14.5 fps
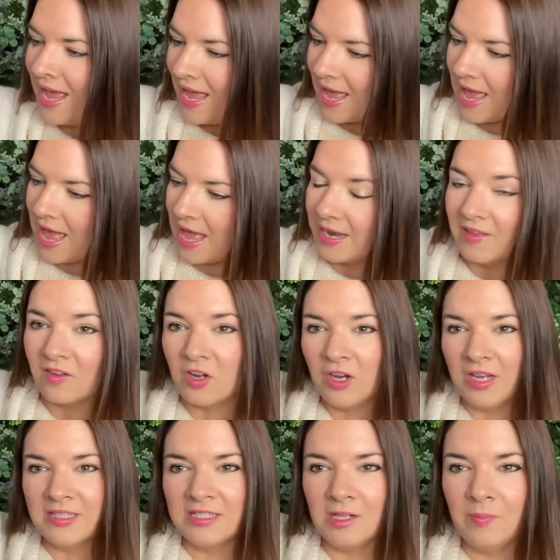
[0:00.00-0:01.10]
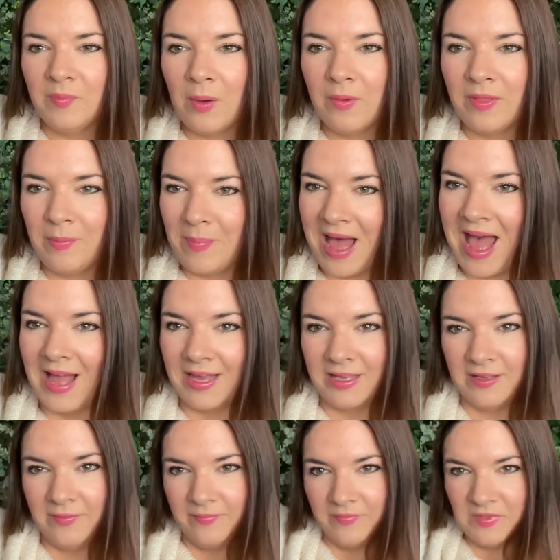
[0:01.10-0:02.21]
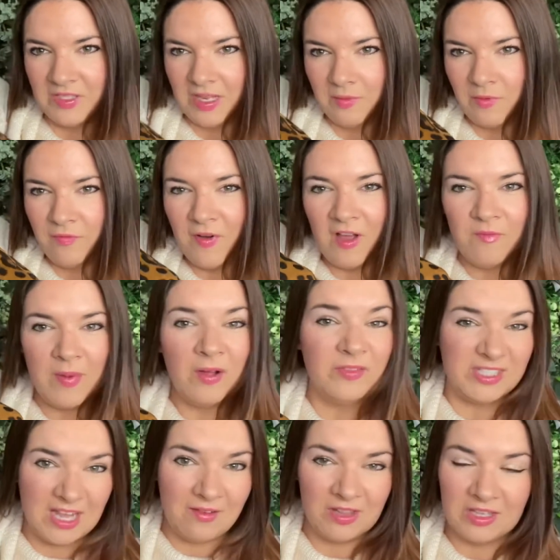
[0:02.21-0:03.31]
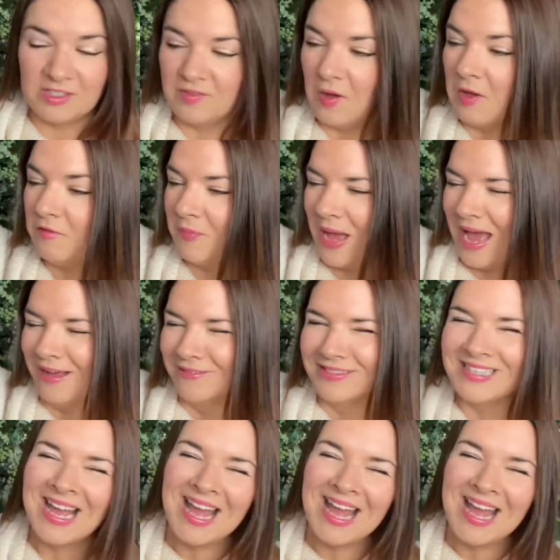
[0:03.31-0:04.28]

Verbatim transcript: And they've got a nice little bow at the back. So they were five, obviously everything's five pounds.